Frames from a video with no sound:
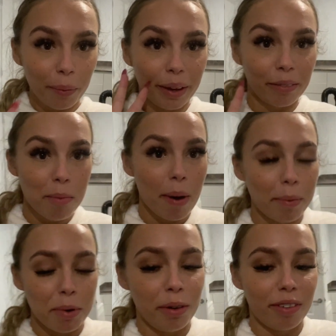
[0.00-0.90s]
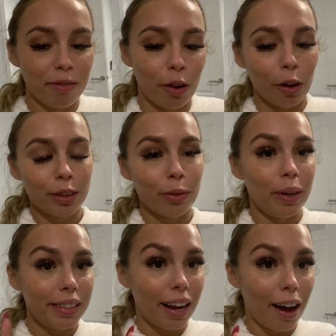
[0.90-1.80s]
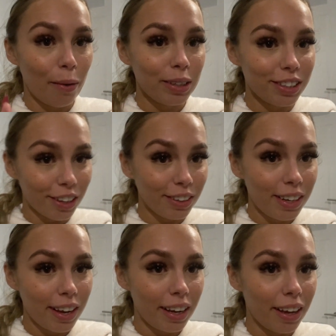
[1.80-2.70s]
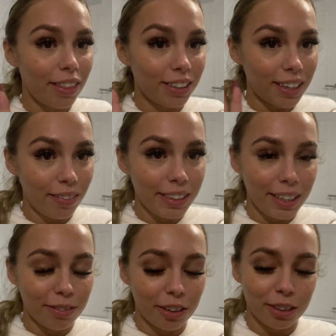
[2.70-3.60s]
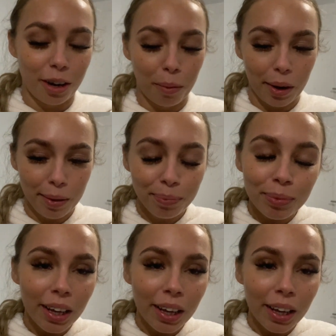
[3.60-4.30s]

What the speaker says: with my moving vlog. So it's now Sunday the 17th of October.